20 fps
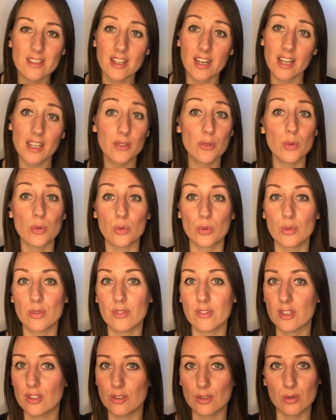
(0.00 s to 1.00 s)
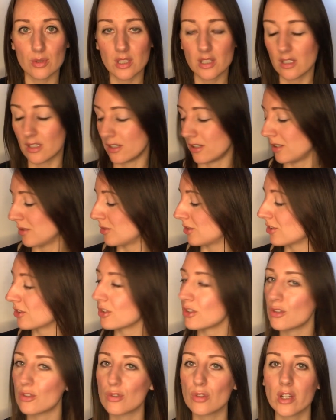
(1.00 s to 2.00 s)
I don't know if they do either. I'm just
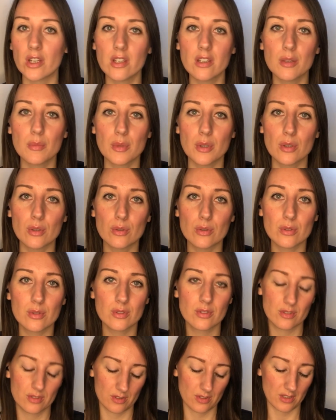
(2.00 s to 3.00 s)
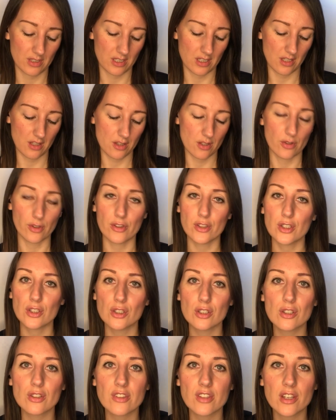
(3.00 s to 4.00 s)
going to try them all, and I thought that you
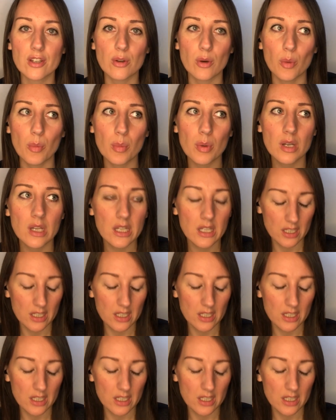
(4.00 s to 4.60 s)
could help.